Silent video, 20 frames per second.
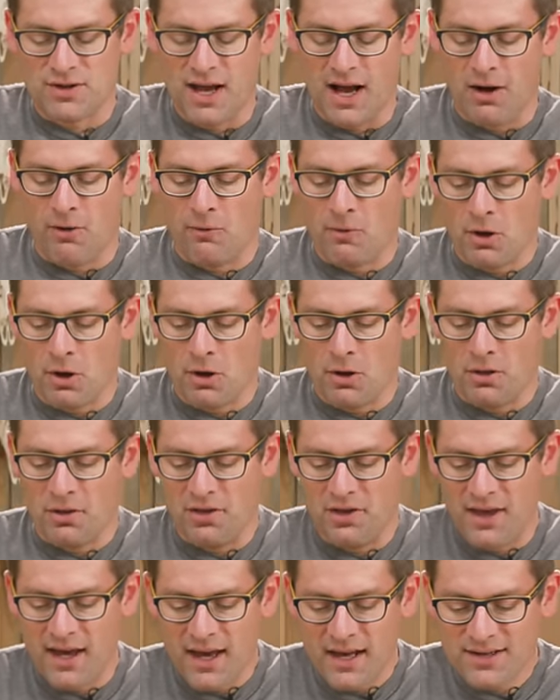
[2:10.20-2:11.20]
Now
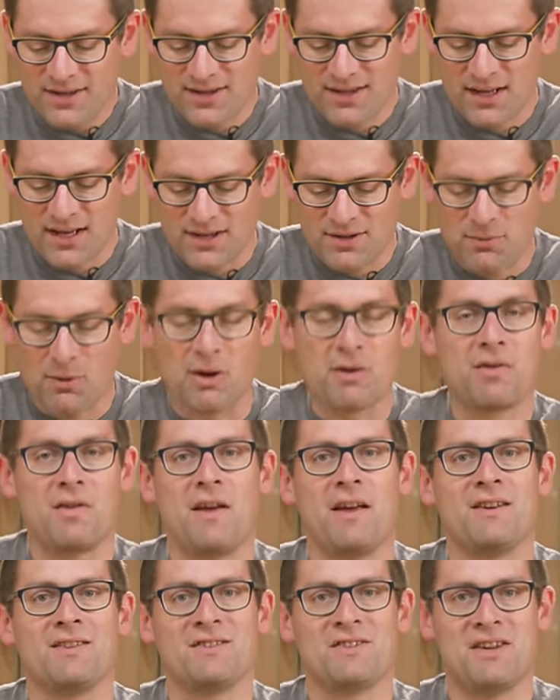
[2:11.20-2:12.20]
this is where
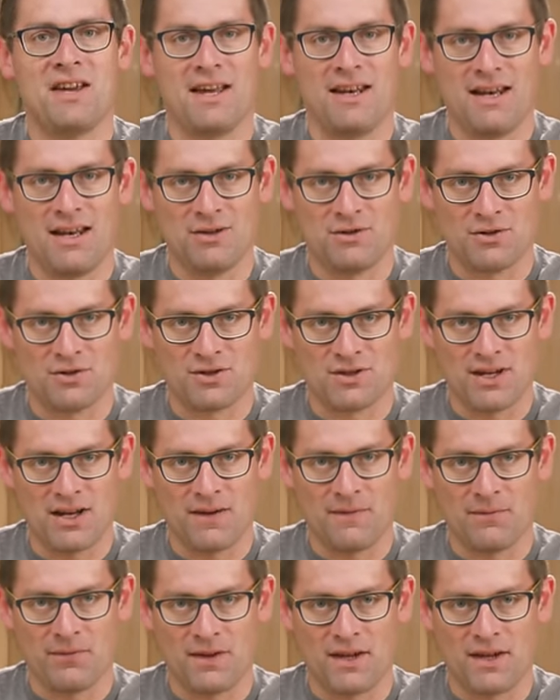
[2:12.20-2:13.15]
things get interesting.